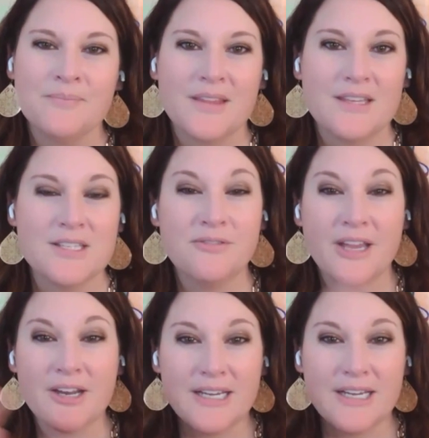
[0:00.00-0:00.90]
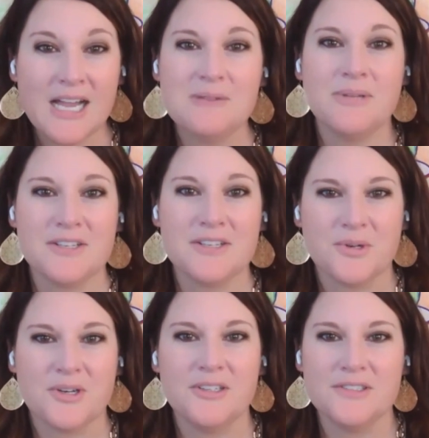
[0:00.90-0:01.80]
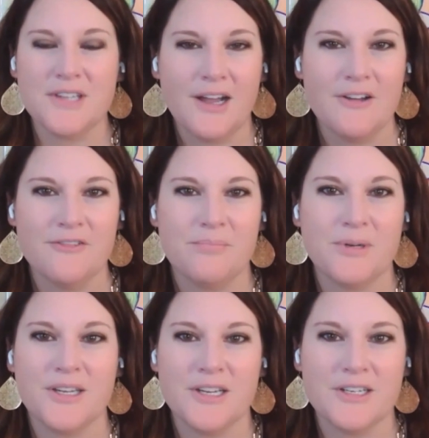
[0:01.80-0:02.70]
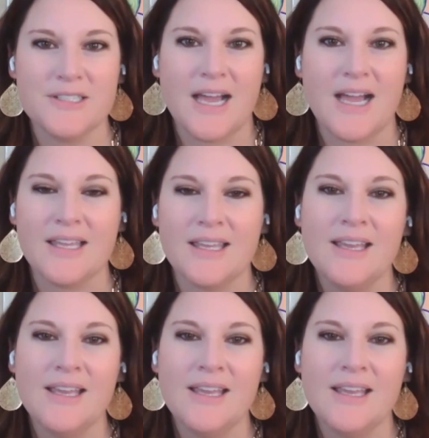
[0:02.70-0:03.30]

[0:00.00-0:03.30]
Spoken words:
this very complex world of ProcureTech.